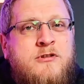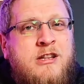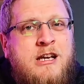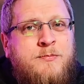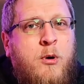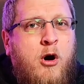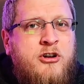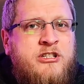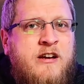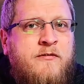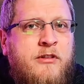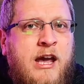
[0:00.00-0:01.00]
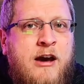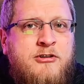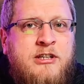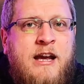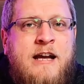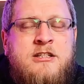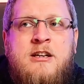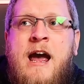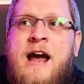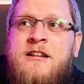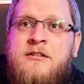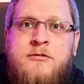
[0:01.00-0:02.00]
So that's part 7 of the Housing Act,
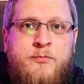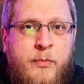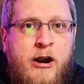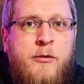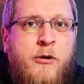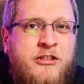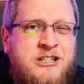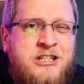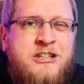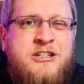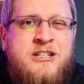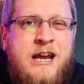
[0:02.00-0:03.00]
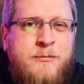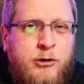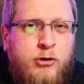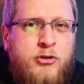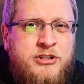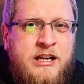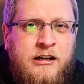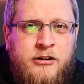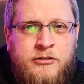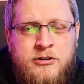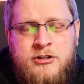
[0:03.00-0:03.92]
and bear in mind this is the same across England,